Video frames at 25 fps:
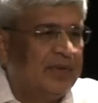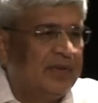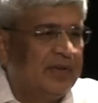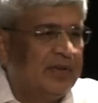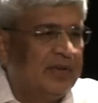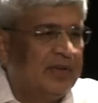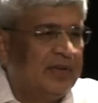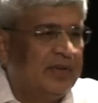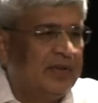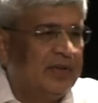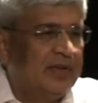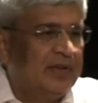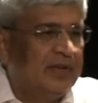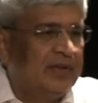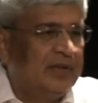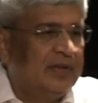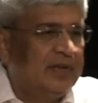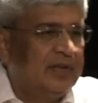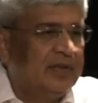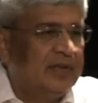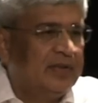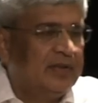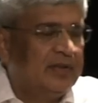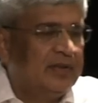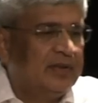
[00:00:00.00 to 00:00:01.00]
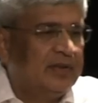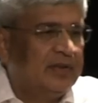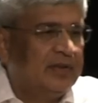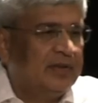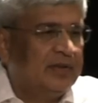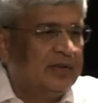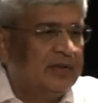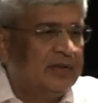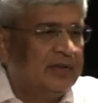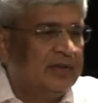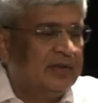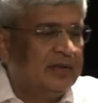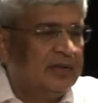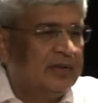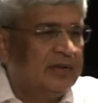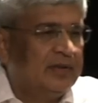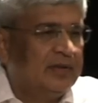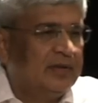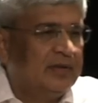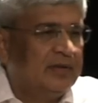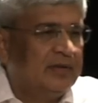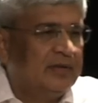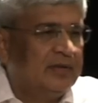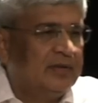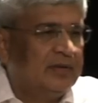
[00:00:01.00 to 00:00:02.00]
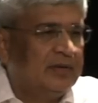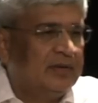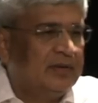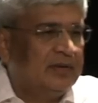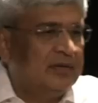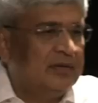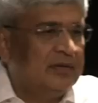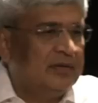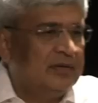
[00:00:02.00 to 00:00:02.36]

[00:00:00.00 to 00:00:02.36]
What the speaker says: No one is speaking in this clip.